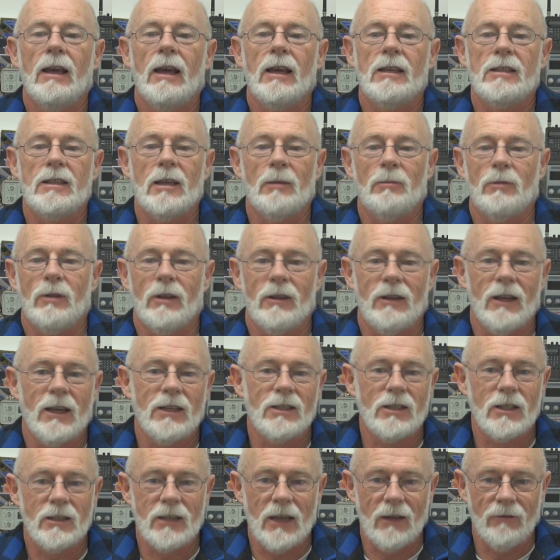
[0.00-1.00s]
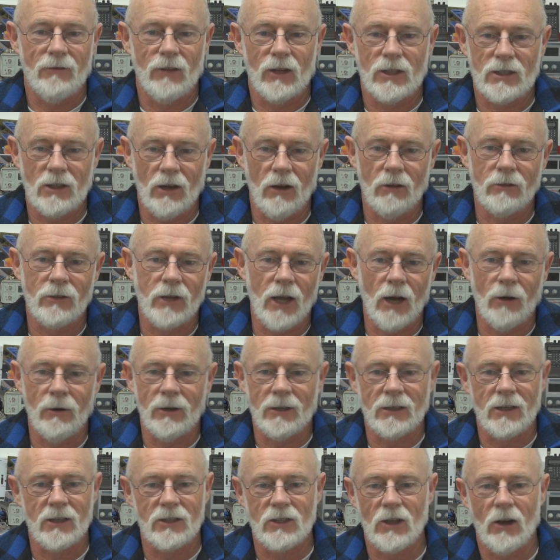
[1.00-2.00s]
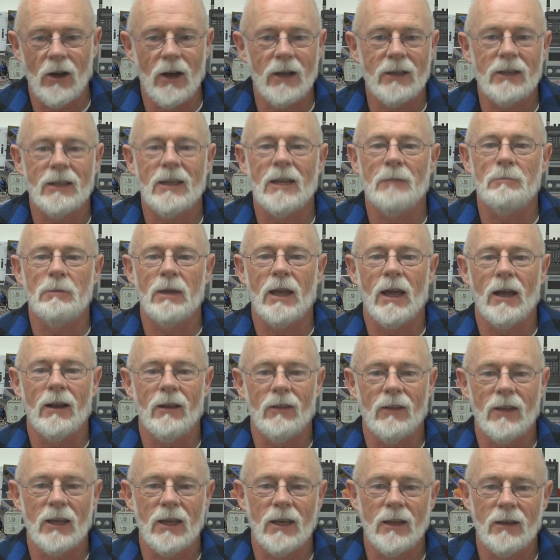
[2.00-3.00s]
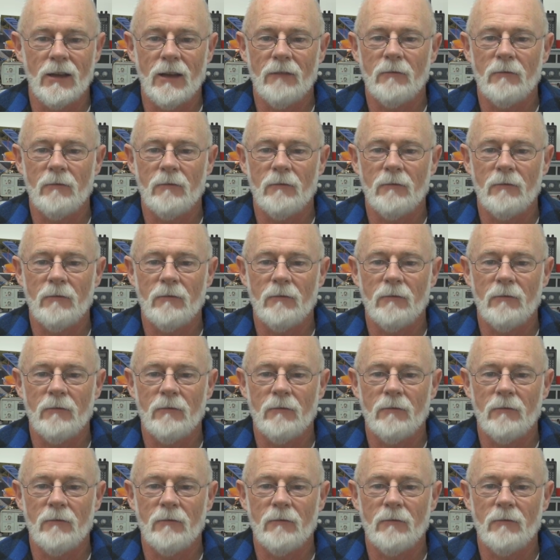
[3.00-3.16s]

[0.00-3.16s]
Except that they just have this ongoing desire to keep me out of the air.